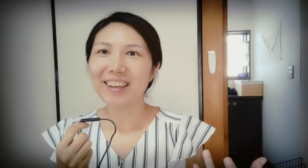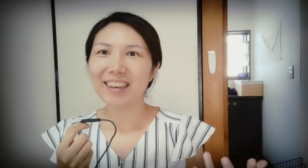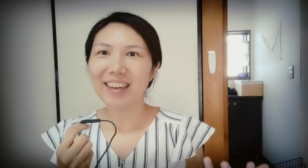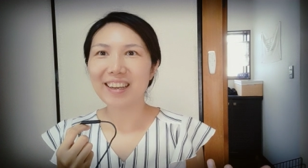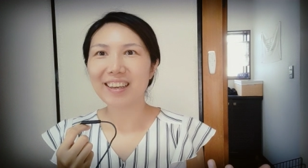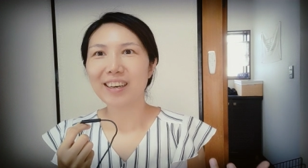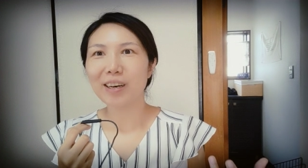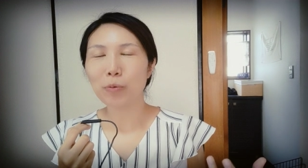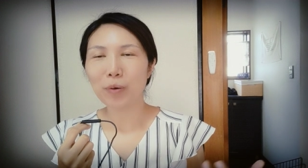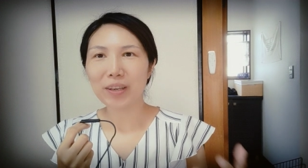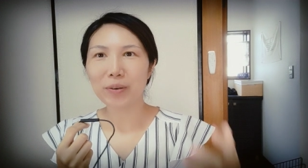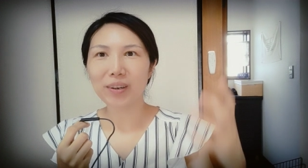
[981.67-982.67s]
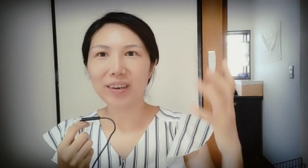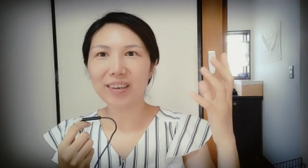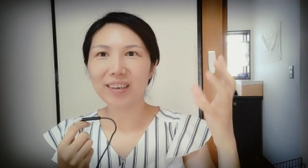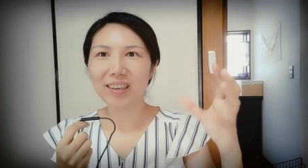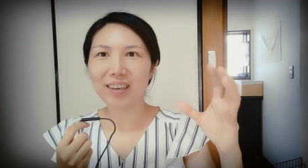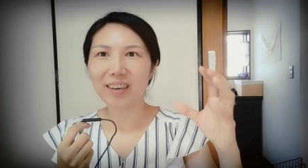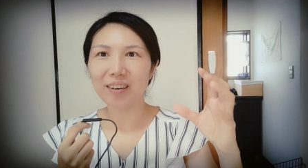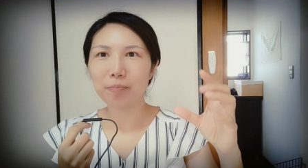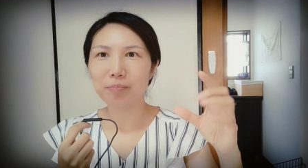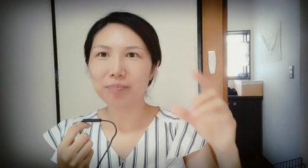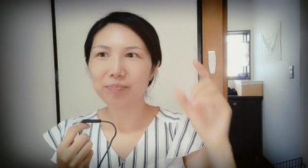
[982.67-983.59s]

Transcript: Like uh, when you learn um,